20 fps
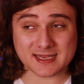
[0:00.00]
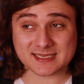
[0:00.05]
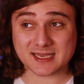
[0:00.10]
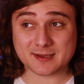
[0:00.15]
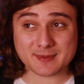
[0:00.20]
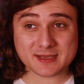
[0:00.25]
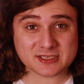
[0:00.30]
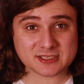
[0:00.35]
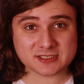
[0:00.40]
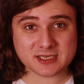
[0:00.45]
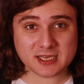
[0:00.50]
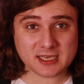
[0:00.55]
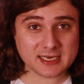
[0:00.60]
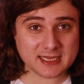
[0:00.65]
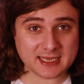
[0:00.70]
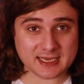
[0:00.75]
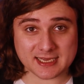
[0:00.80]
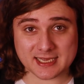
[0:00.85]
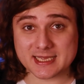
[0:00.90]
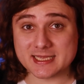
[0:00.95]
As I mentioned
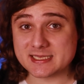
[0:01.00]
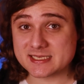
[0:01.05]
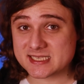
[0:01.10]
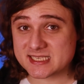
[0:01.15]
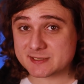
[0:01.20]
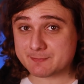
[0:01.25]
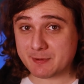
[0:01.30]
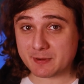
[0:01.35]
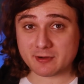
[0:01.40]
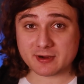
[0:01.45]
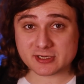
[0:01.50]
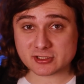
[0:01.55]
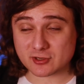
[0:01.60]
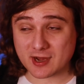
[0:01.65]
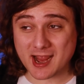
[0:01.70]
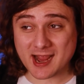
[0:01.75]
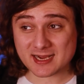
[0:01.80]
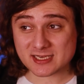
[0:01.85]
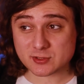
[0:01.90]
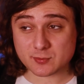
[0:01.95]
earlier, in Spirit
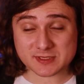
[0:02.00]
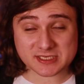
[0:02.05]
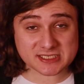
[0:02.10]
Tracks,